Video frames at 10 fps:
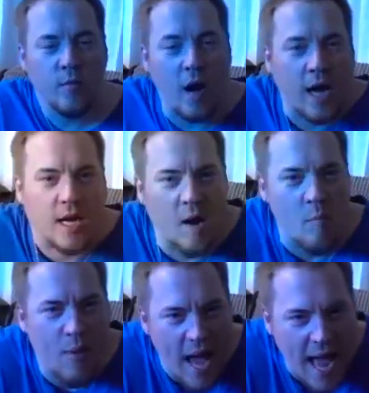Well, I
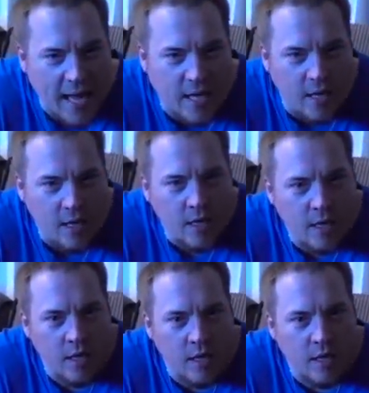come back,
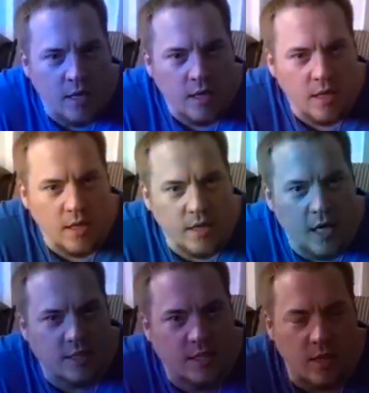
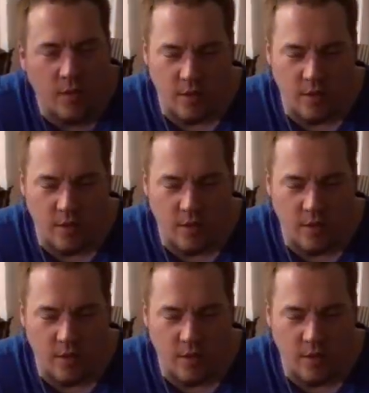there's